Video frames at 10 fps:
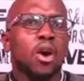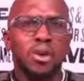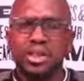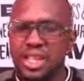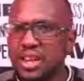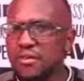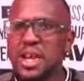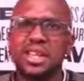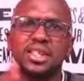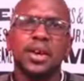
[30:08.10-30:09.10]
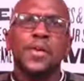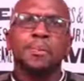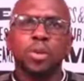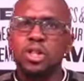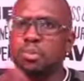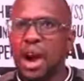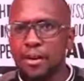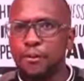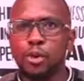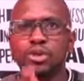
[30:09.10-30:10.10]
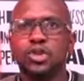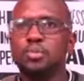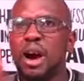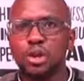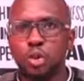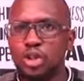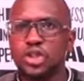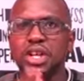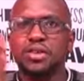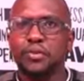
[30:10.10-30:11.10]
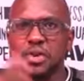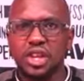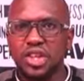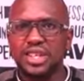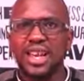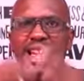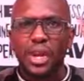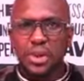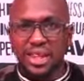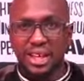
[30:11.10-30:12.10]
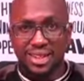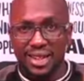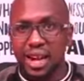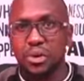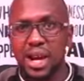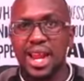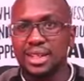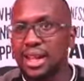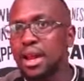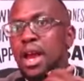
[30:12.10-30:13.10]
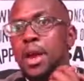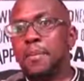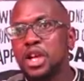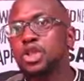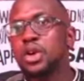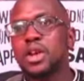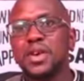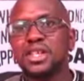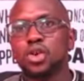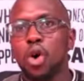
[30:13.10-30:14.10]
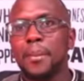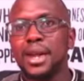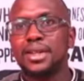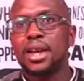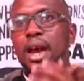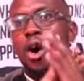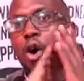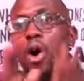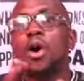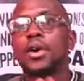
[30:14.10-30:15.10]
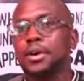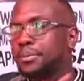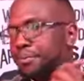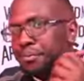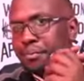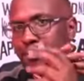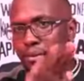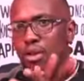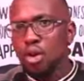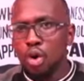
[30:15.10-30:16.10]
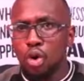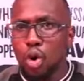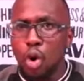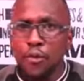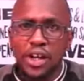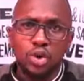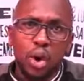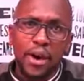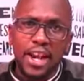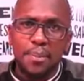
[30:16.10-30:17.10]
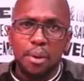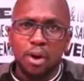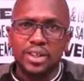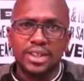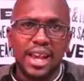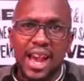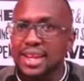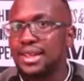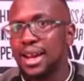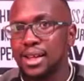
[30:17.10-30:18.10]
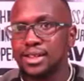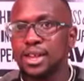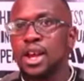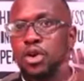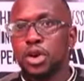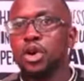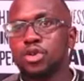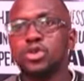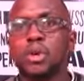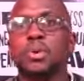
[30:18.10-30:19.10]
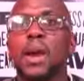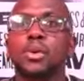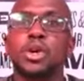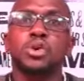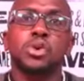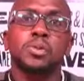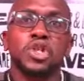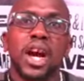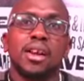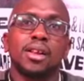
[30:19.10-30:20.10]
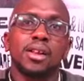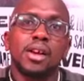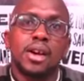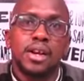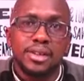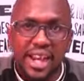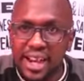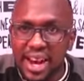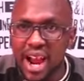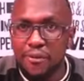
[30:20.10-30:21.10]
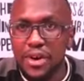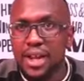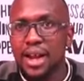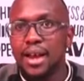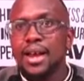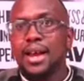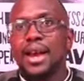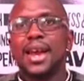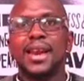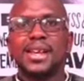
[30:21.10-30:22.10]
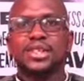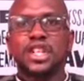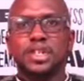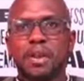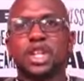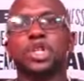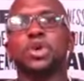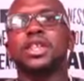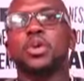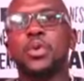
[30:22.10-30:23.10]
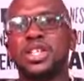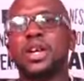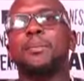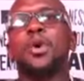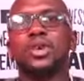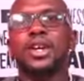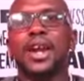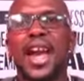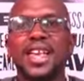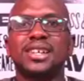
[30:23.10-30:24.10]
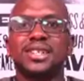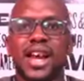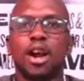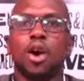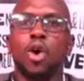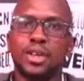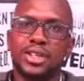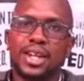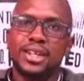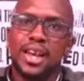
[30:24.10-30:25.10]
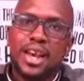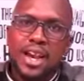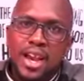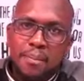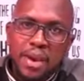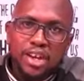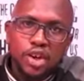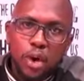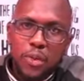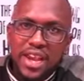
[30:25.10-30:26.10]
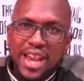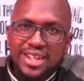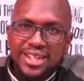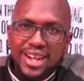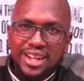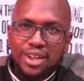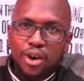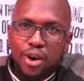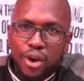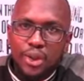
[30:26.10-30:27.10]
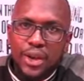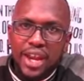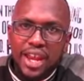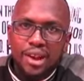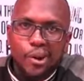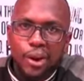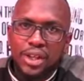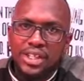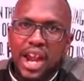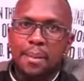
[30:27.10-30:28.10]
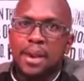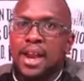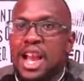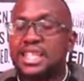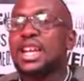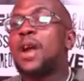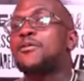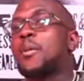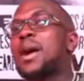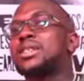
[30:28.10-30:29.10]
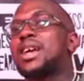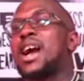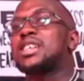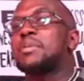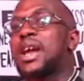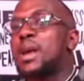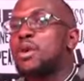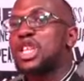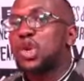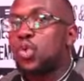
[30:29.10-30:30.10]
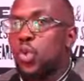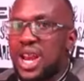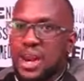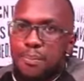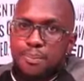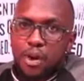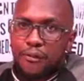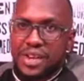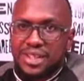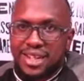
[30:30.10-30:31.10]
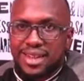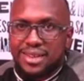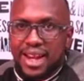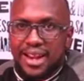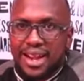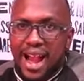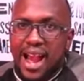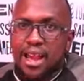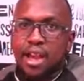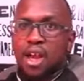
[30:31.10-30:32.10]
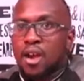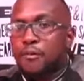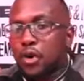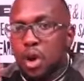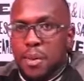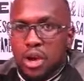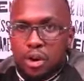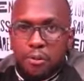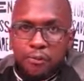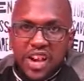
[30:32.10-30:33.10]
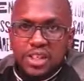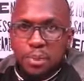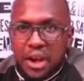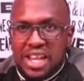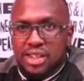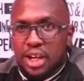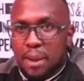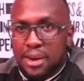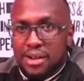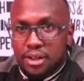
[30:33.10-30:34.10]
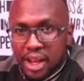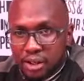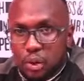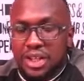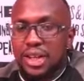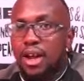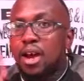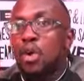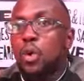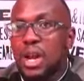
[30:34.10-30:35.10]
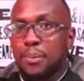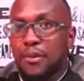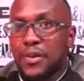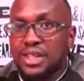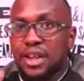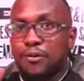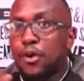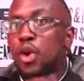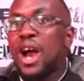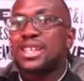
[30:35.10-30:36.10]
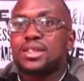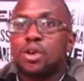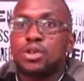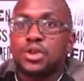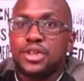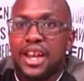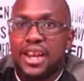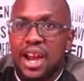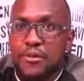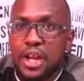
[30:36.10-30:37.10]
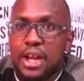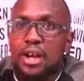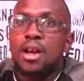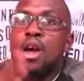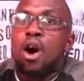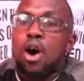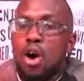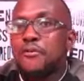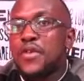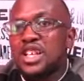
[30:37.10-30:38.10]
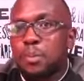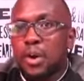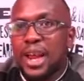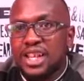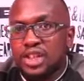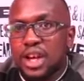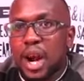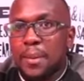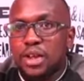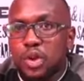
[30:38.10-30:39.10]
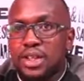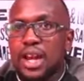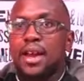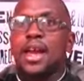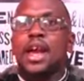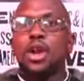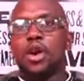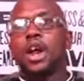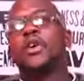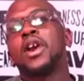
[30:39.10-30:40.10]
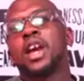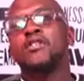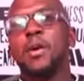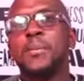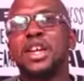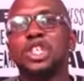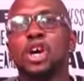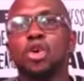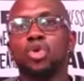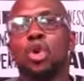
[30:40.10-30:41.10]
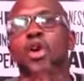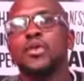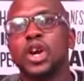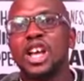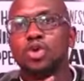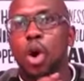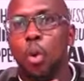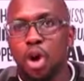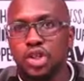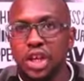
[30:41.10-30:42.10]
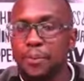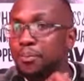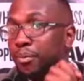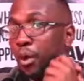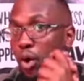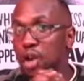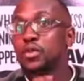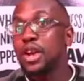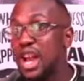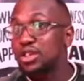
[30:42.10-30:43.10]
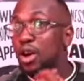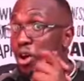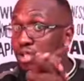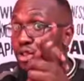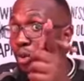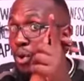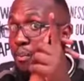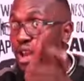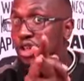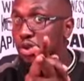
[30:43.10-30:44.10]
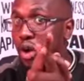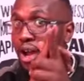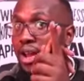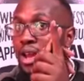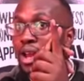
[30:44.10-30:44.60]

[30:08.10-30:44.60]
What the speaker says: on TVs, smartphones, smartwatches, fridges, anything that's tech related, make sure you leave us a comment or go over to our inbox and tell us. You can also subscribe to our YouTube channel, Tech in Africa, and let's just make sure that we support Kenyan tech content and make sure we get teched all the day, all the time. It's a wrap from us, guys. My name is Willie Profesa, the tech guy. Follow me on Facebook, Instagram, and Twitter, Willie Profesa. Follow us also, Tech in Africa, on Facebook, Instagram, and Twitter. And I want to give a big shout out to all of you guys who are watching. One of you guys also will make sure